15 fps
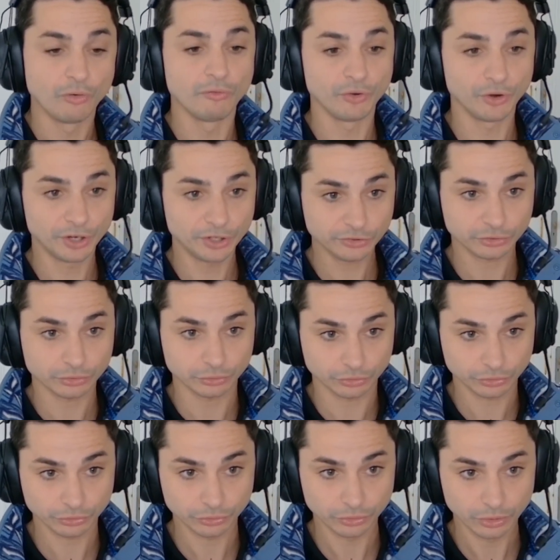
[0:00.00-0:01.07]

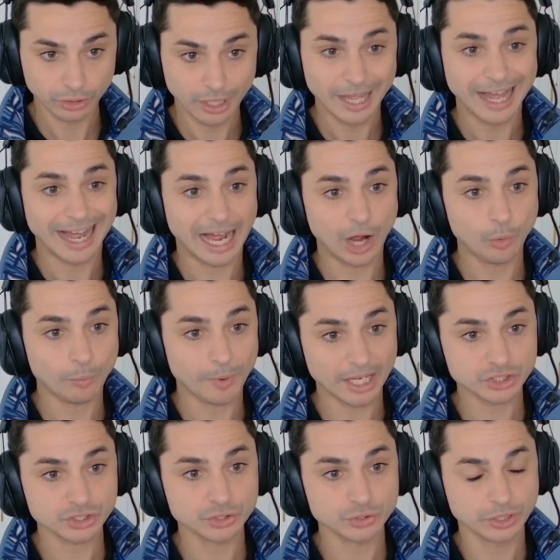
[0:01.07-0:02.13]
versus how
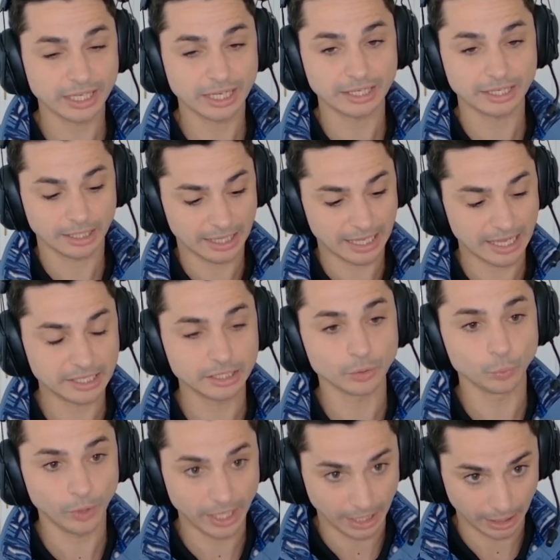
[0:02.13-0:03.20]
much you can get it
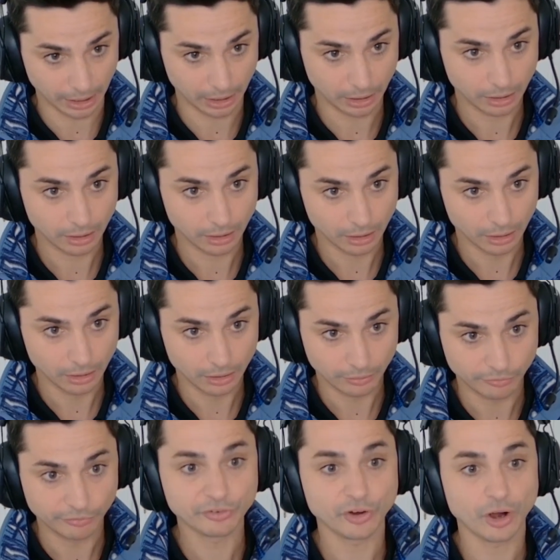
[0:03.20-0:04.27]
away
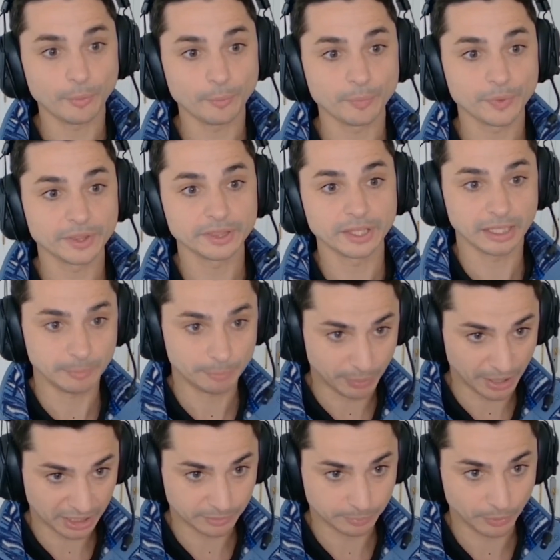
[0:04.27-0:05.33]
from the
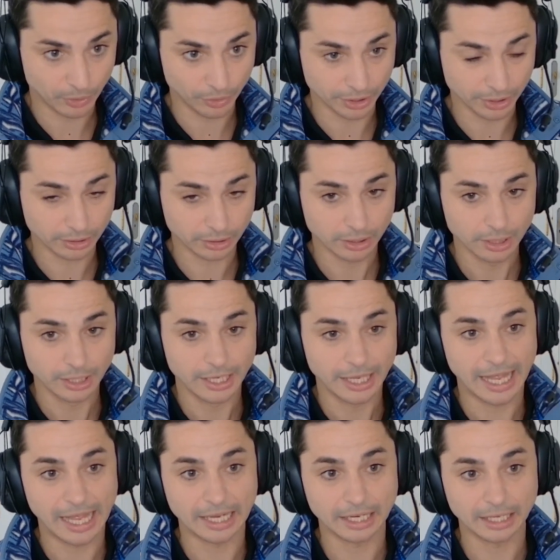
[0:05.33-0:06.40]
impact point?
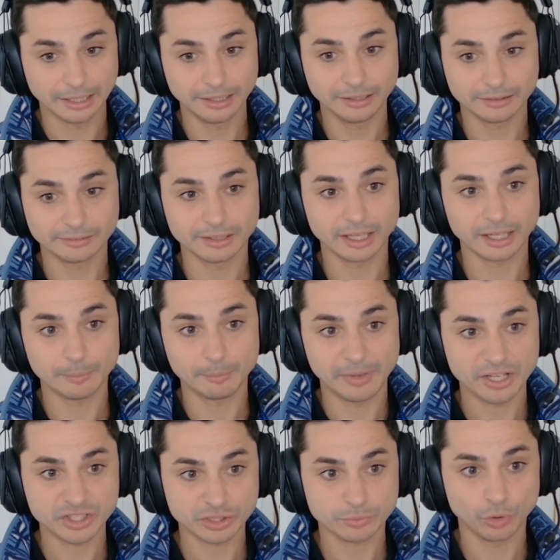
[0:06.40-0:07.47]
And is there a
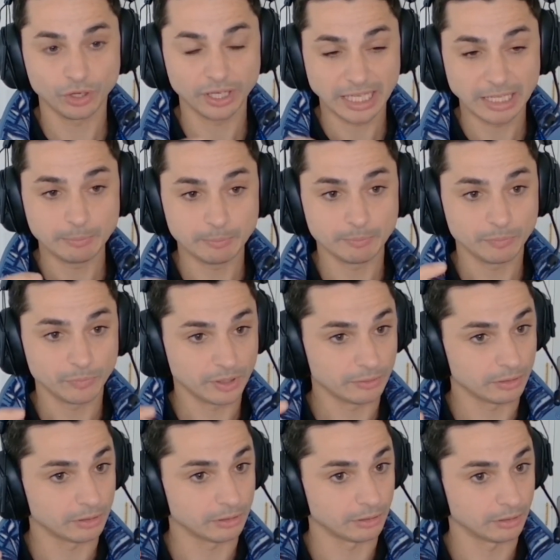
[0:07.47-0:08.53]
measurable
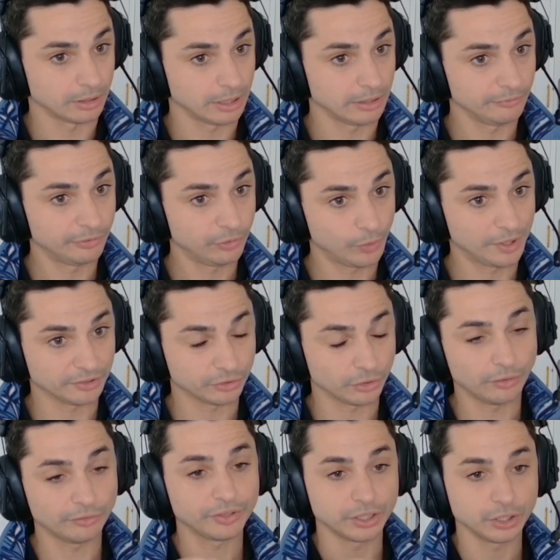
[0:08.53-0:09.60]
influence
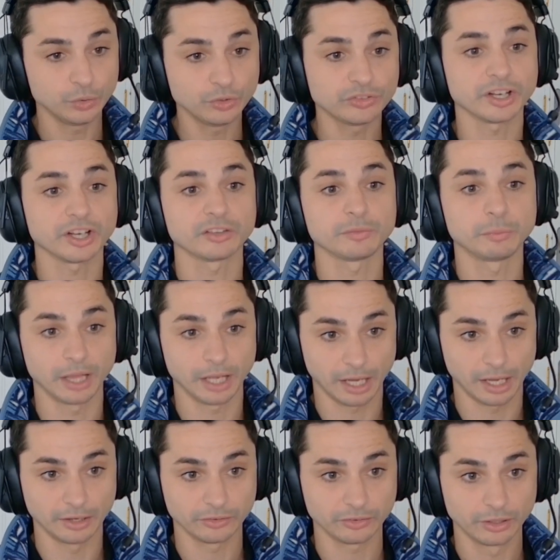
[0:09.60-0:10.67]
of the user
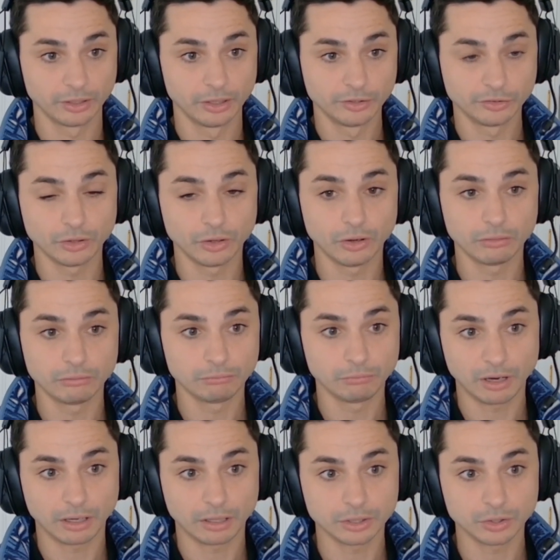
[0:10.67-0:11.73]
experience? So
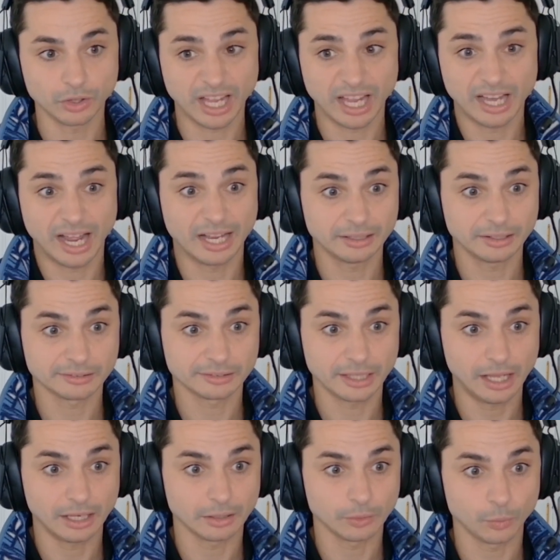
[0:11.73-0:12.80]
you can
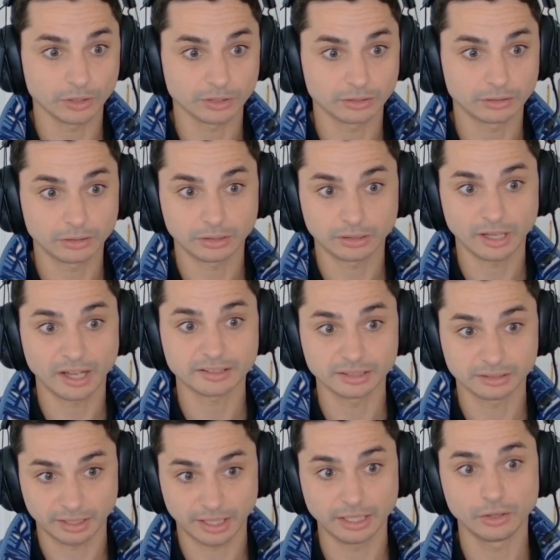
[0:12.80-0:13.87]
understand what are the
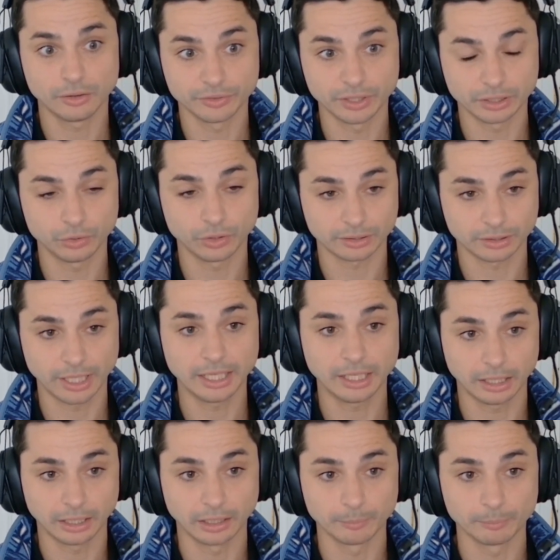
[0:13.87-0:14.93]
trade-offs that you're
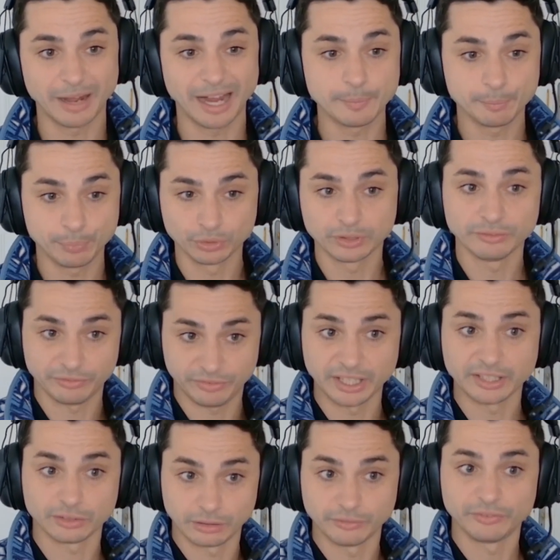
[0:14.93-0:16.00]
taking by putting
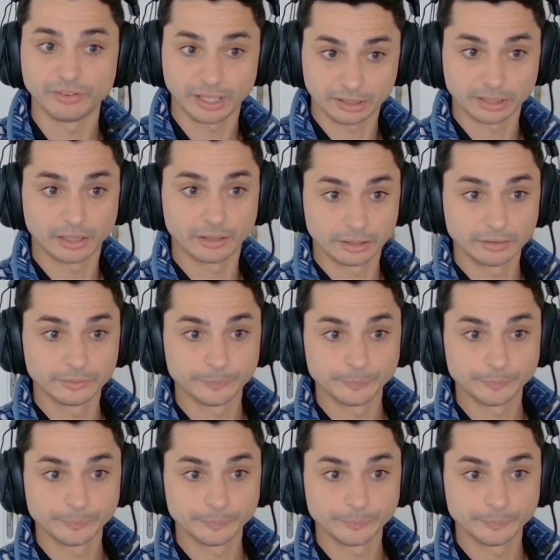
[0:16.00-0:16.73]
things on the finger pad.